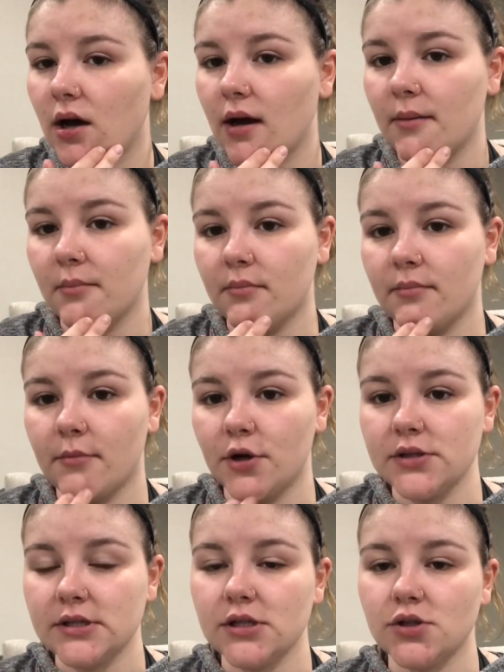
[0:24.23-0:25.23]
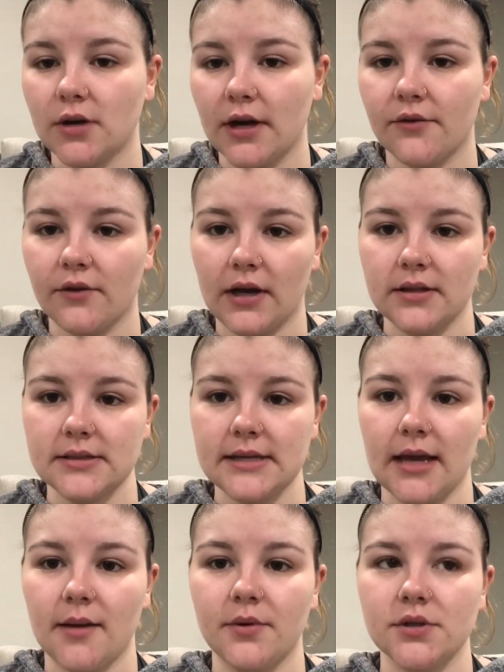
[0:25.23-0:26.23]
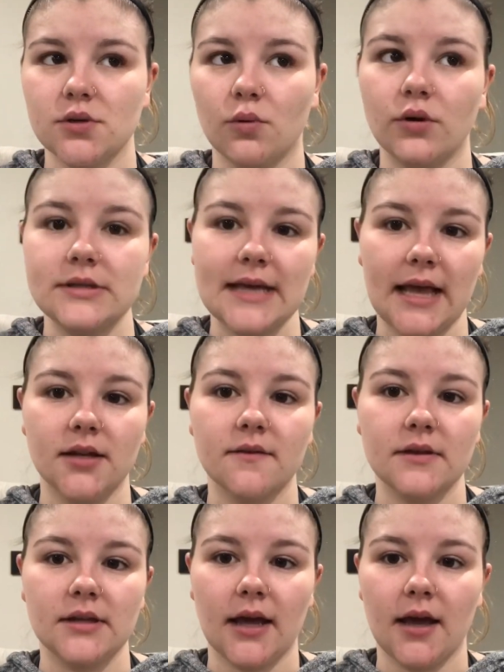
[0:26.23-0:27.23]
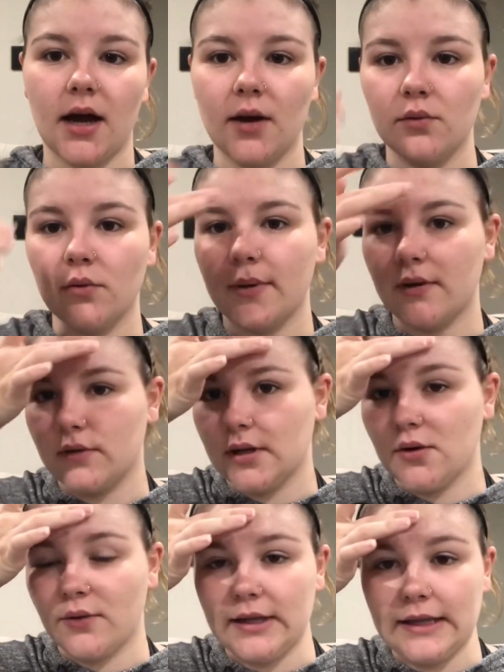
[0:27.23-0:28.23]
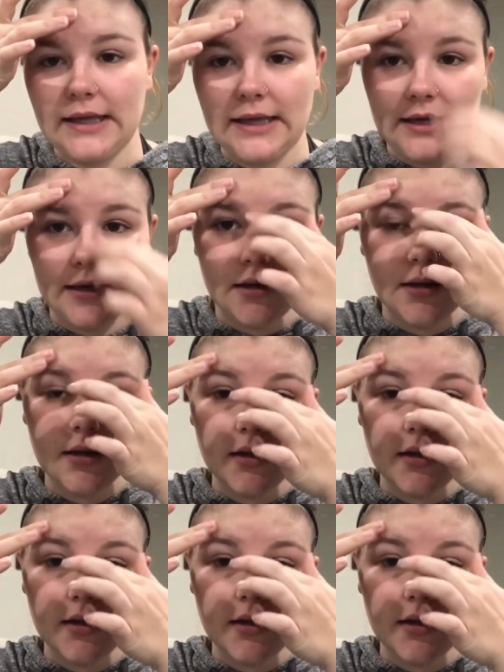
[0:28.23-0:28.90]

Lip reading: I'm mostly dry throughout the day, but towards the end of the day I will be really oily here